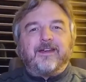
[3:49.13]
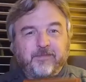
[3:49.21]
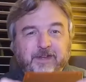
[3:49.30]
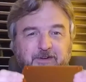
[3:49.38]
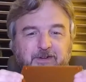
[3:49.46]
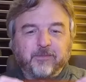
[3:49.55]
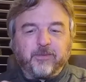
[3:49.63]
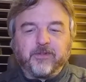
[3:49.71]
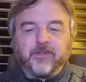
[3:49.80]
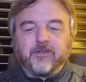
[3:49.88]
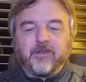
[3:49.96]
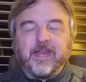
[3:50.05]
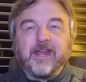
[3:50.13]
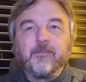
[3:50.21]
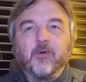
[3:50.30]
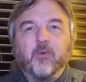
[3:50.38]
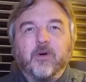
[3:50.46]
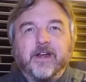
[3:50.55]
Now I'm going to put this
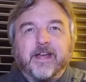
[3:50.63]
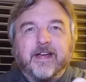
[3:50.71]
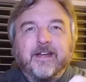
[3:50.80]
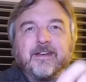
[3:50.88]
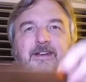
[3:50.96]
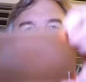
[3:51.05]
amber one on.